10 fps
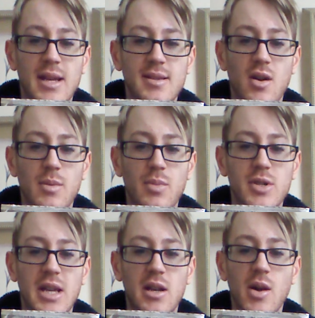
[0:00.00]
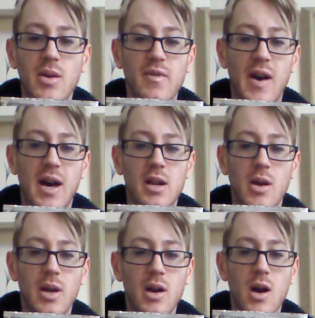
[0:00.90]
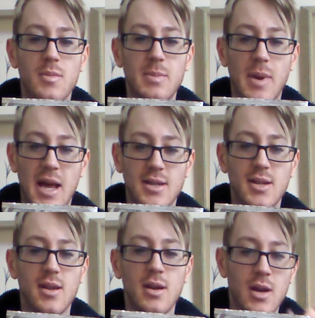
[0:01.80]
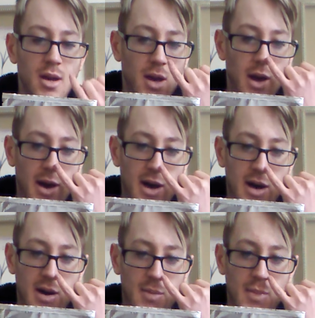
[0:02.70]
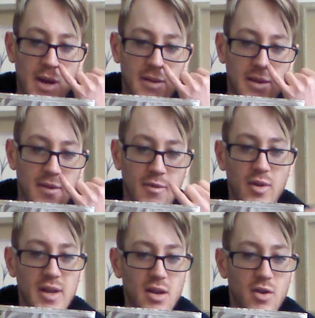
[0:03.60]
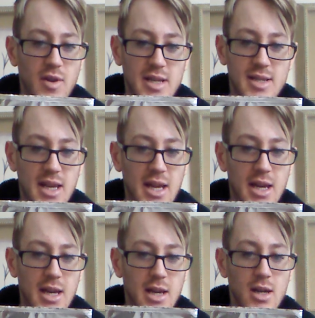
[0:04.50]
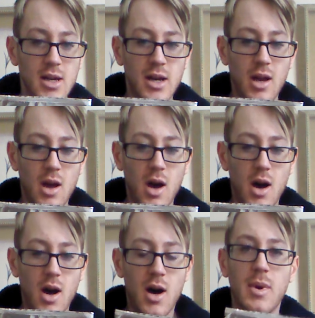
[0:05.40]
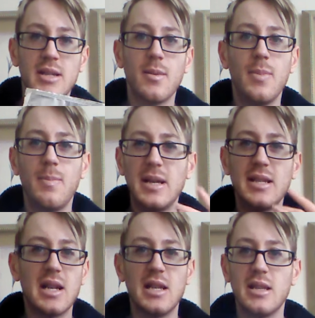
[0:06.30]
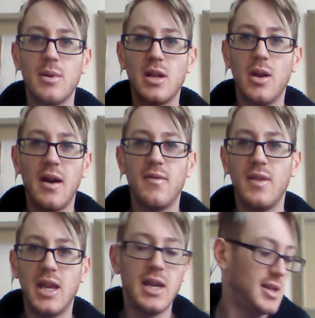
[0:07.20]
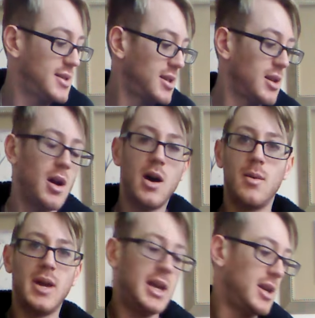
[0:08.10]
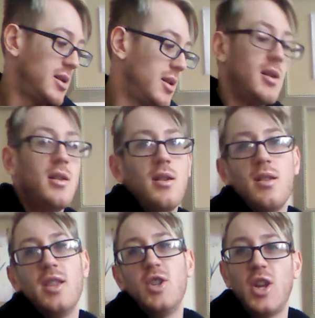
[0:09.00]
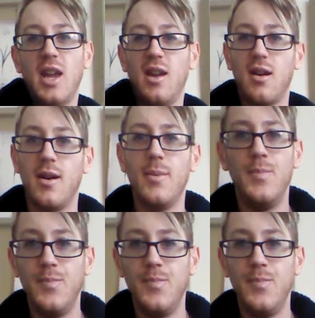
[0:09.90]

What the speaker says: it's high in protein, low in fat, low in carbs blend, and then they've got things like green tea, and so basically similarly you have these in the shaker,